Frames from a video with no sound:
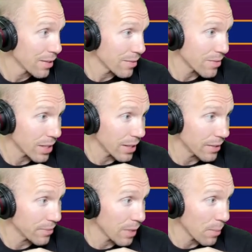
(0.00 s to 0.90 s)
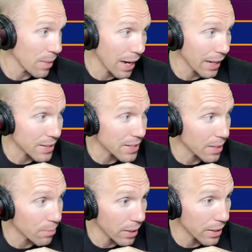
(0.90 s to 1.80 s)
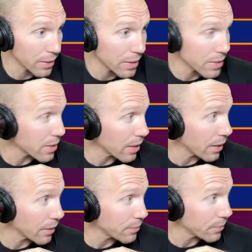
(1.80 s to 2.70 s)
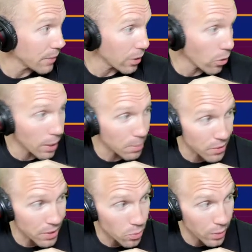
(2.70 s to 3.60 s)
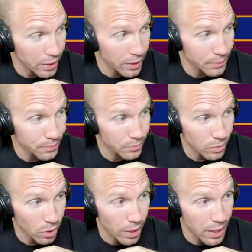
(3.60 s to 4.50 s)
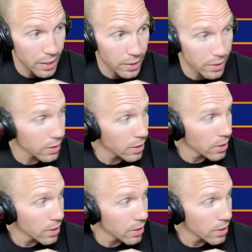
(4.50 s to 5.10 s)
to, I mean, I could see it breaking this and going up to this wick right here.